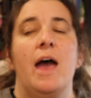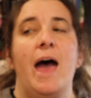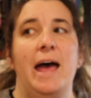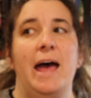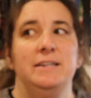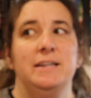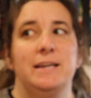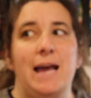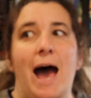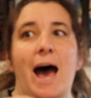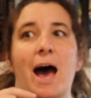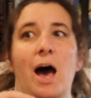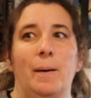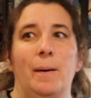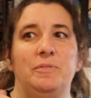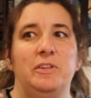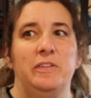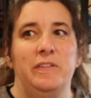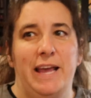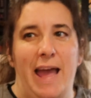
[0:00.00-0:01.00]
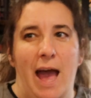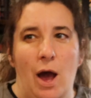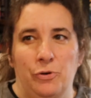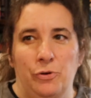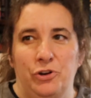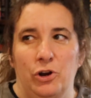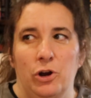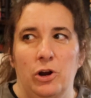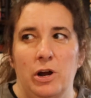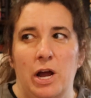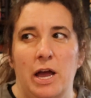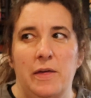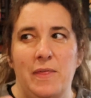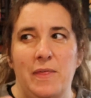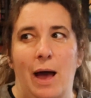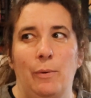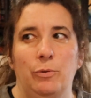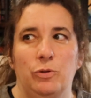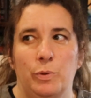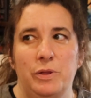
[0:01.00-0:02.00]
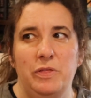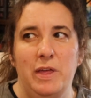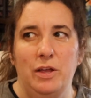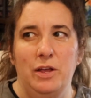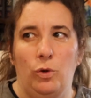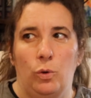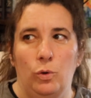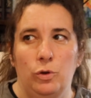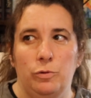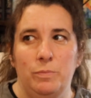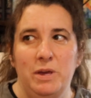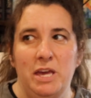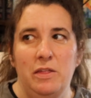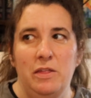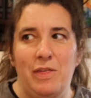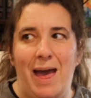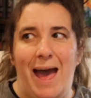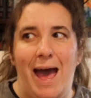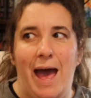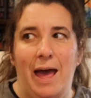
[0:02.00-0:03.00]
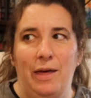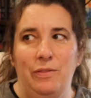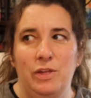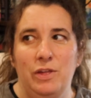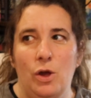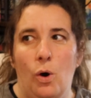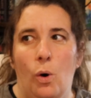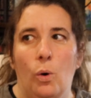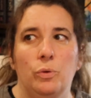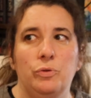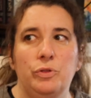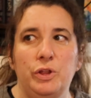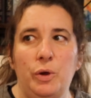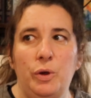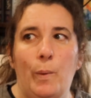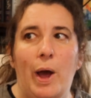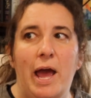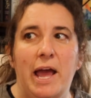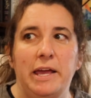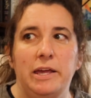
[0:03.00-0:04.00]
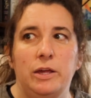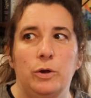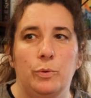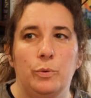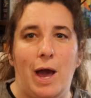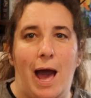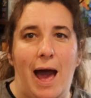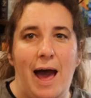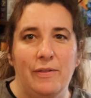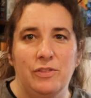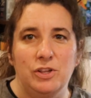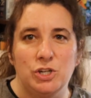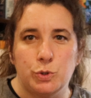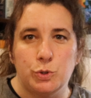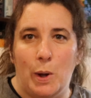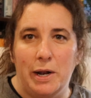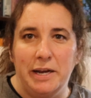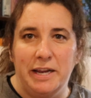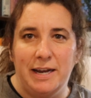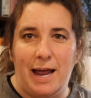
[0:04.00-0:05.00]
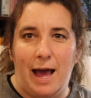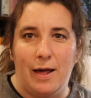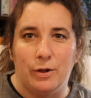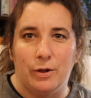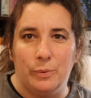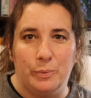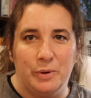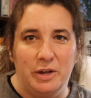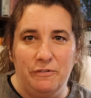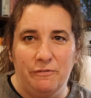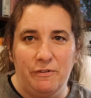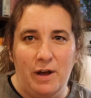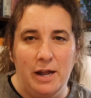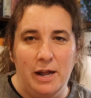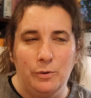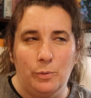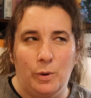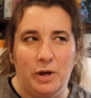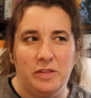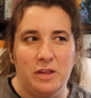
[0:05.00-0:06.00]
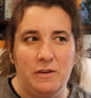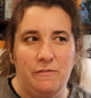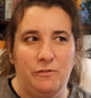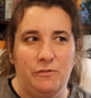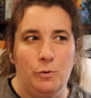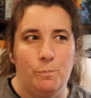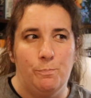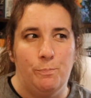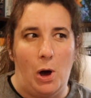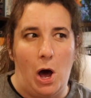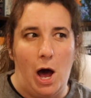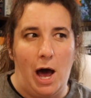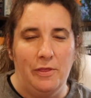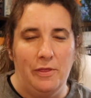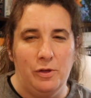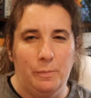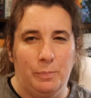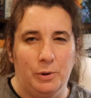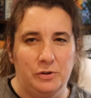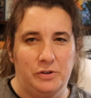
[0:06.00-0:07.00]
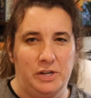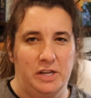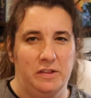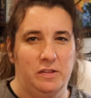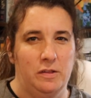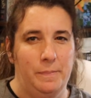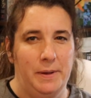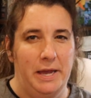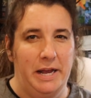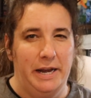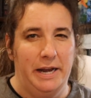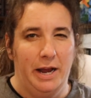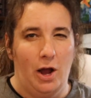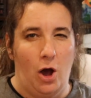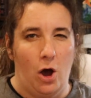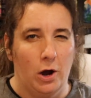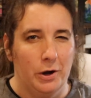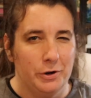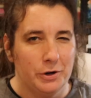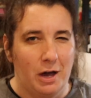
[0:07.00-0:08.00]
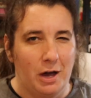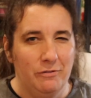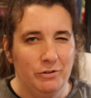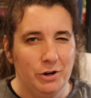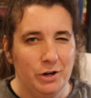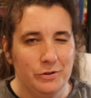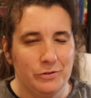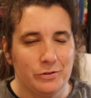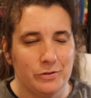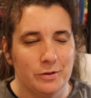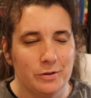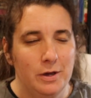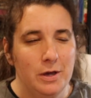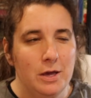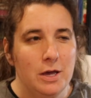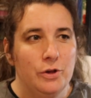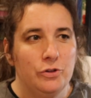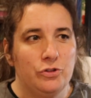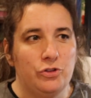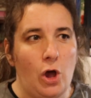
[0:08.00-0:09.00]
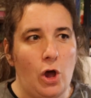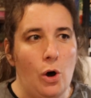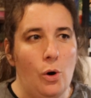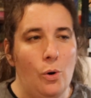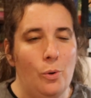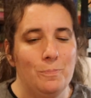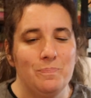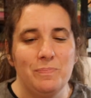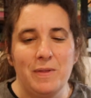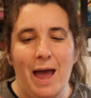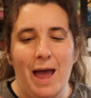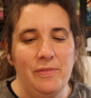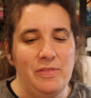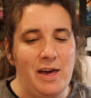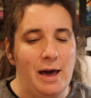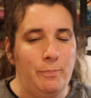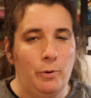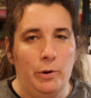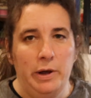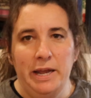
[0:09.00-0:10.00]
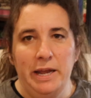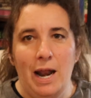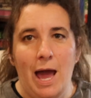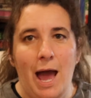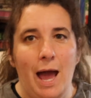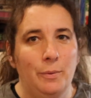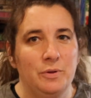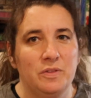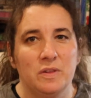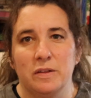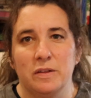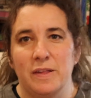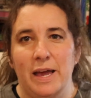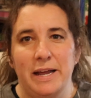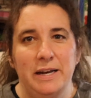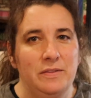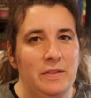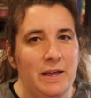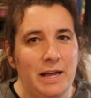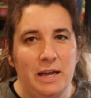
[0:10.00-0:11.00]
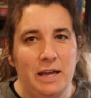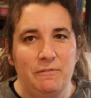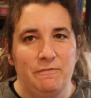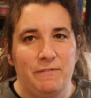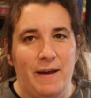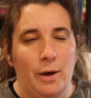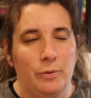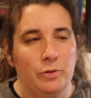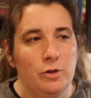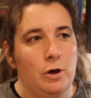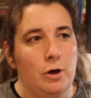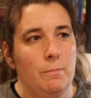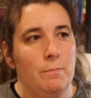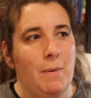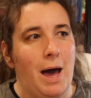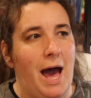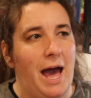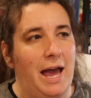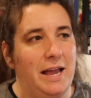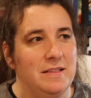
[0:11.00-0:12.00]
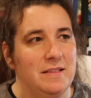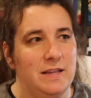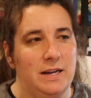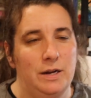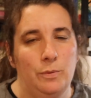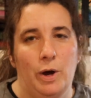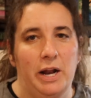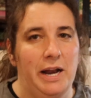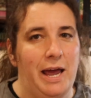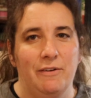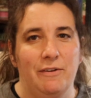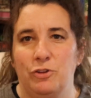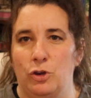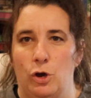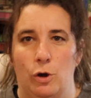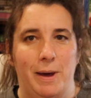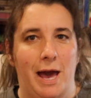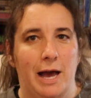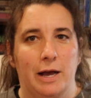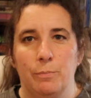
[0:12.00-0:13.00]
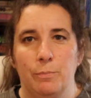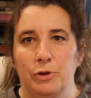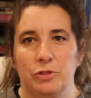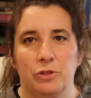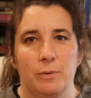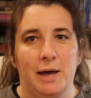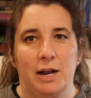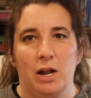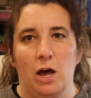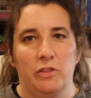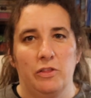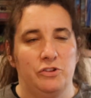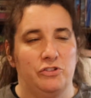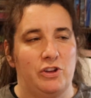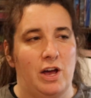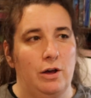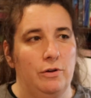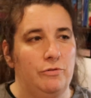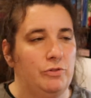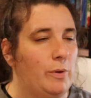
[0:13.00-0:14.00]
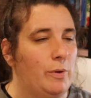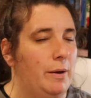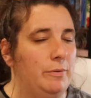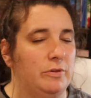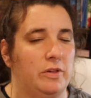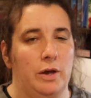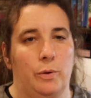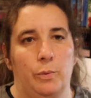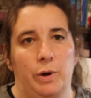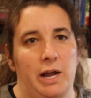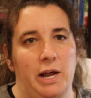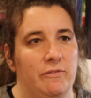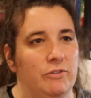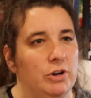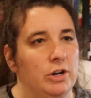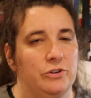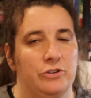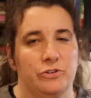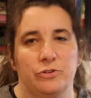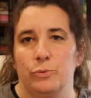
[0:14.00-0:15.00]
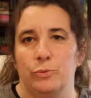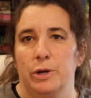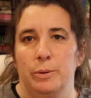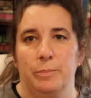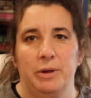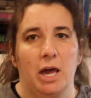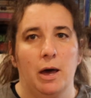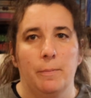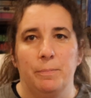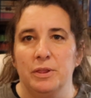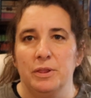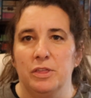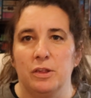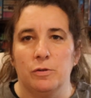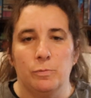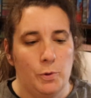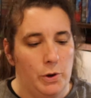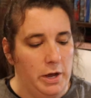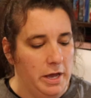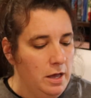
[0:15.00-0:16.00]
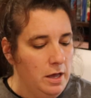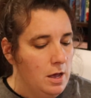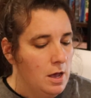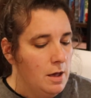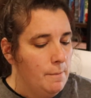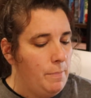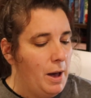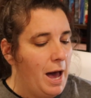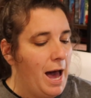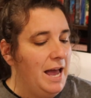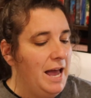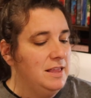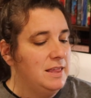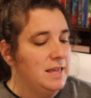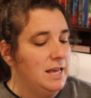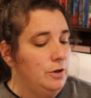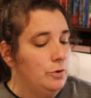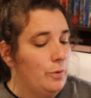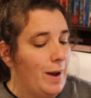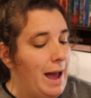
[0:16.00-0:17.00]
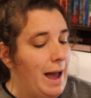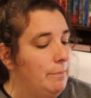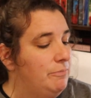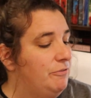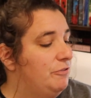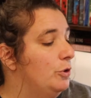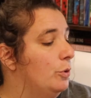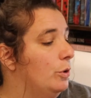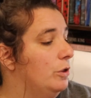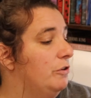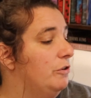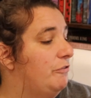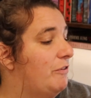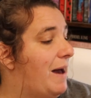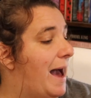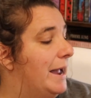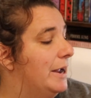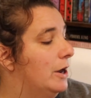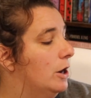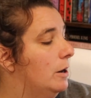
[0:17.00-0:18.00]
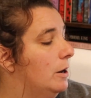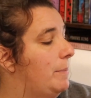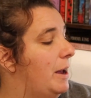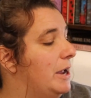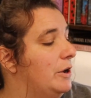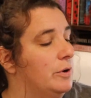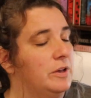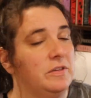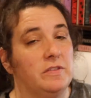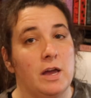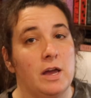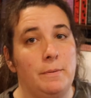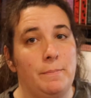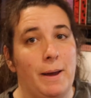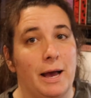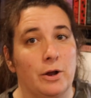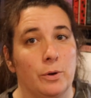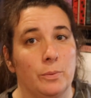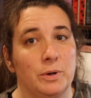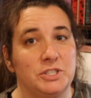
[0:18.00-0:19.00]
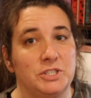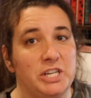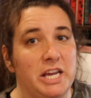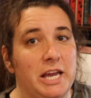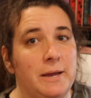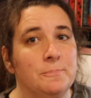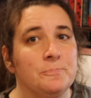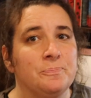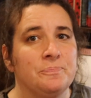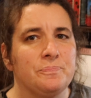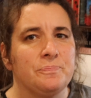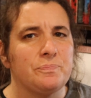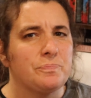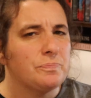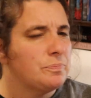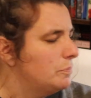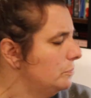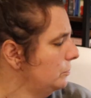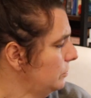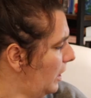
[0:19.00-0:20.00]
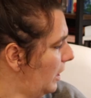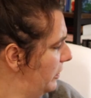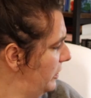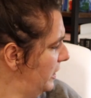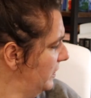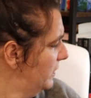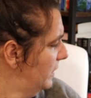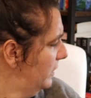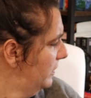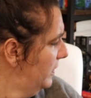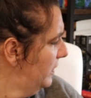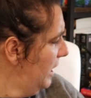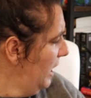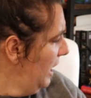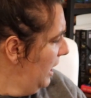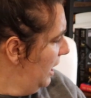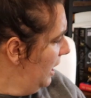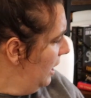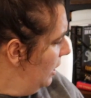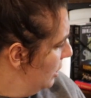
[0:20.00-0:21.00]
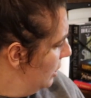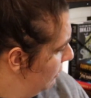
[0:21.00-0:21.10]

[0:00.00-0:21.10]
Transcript: and got up to the counter. And that was when they told me that the only way you got the $20 refund was if you bought the participating hardcovers. So at that point, I was excited that I had found them. I didn't want to have to go back and put them on all the shelves. So I was like, whatever, just ring me up at this point. But I did grab Fuel the Fire by Krista and Becca Ritchie. This is the